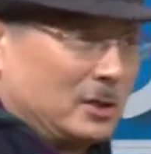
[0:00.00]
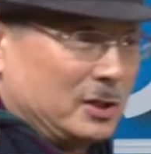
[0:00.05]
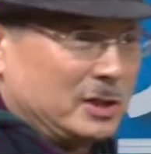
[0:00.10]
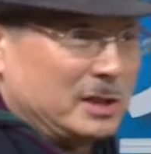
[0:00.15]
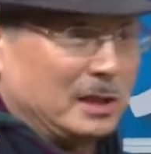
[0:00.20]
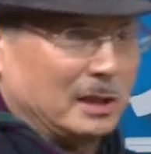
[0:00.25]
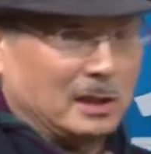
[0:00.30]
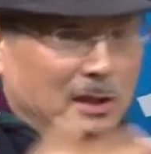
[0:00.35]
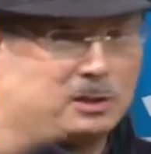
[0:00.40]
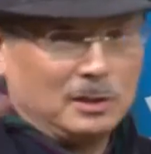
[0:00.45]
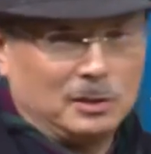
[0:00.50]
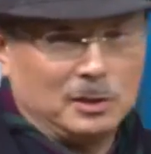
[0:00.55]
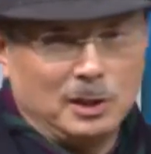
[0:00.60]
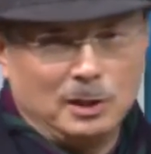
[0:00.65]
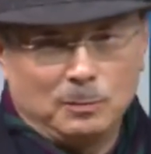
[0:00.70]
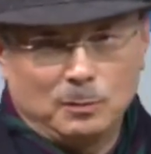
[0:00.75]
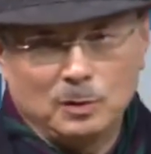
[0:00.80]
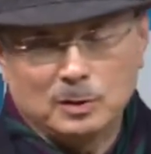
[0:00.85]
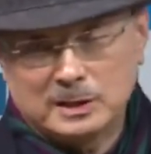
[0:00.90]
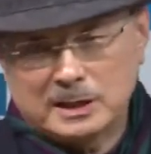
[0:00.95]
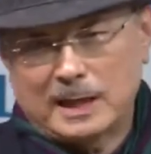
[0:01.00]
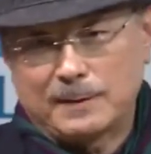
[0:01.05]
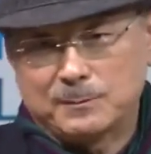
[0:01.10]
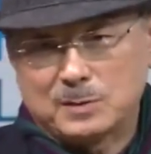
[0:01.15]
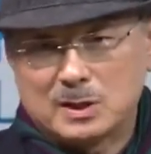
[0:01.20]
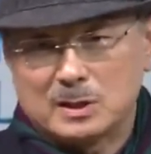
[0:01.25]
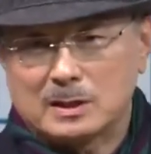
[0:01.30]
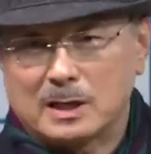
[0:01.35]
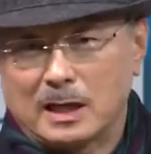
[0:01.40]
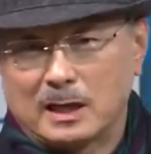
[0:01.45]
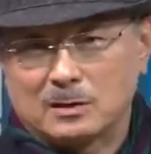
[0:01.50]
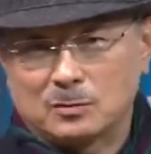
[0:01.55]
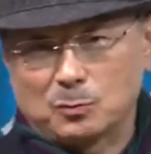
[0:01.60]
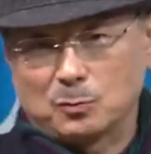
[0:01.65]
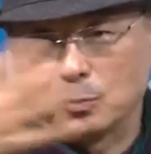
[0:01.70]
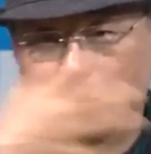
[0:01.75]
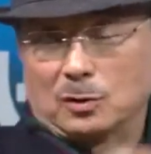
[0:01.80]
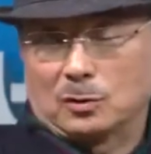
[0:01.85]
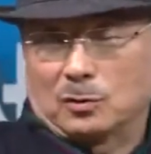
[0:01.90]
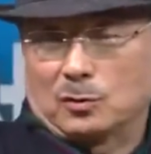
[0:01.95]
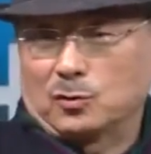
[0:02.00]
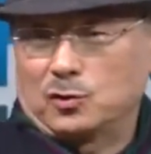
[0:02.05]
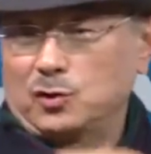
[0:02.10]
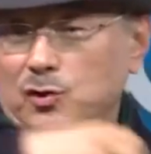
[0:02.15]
found out and did an article about us.